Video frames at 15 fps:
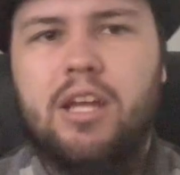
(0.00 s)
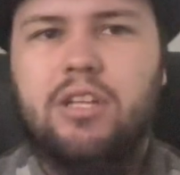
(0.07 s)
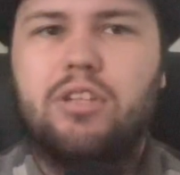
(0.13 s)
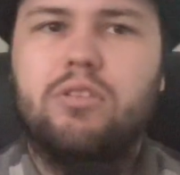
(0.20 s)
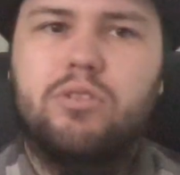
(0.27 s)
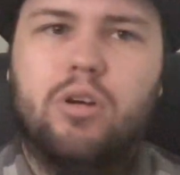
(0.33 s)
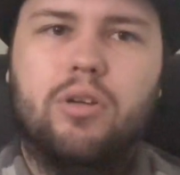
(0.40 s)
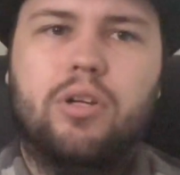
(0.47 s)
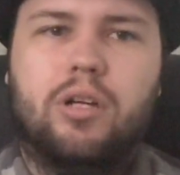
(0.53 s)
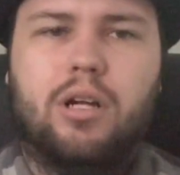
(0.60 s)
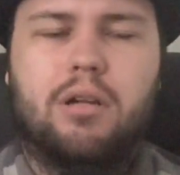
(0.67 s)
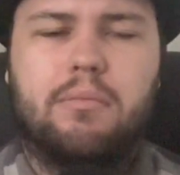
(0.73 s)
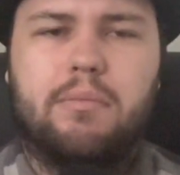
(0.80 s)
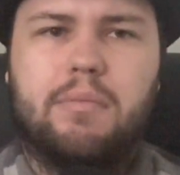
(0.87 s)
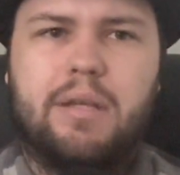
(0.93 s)
you know you're
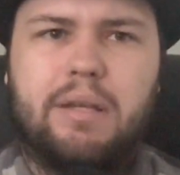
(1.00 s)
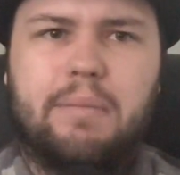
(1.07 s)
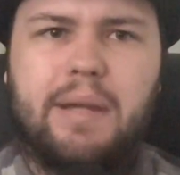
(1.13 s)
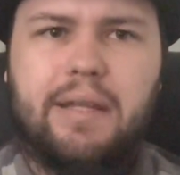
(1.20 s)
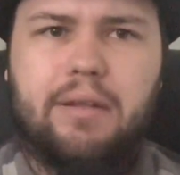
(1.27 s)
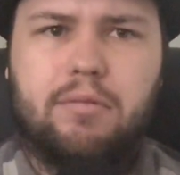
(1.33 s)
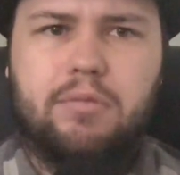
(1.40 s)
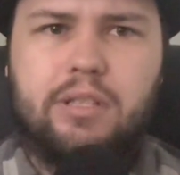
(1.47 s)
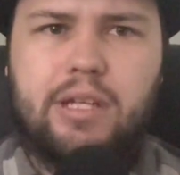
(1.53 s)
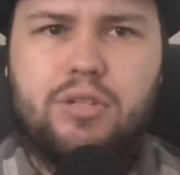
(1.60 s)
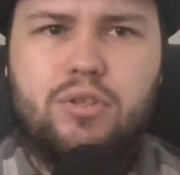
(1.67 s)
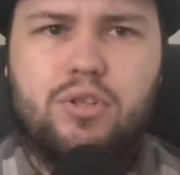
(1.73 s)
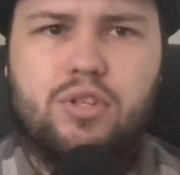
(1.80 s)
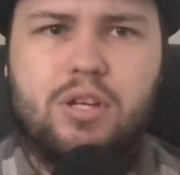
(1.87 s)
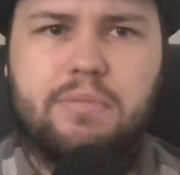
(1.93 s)
gonna be making
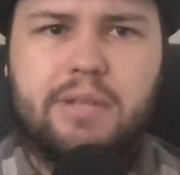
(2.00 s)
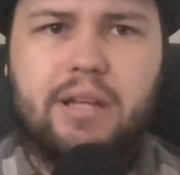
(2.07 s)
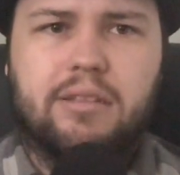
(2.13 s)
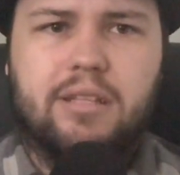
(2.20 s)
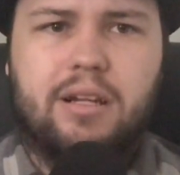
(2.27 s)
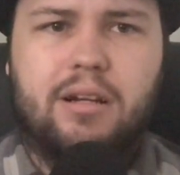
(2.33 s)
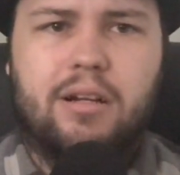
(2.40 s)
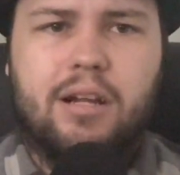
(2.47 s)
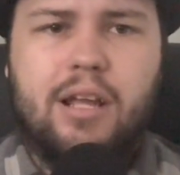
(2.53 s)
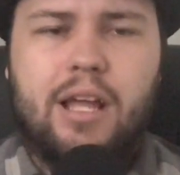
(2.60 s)
relationships out there,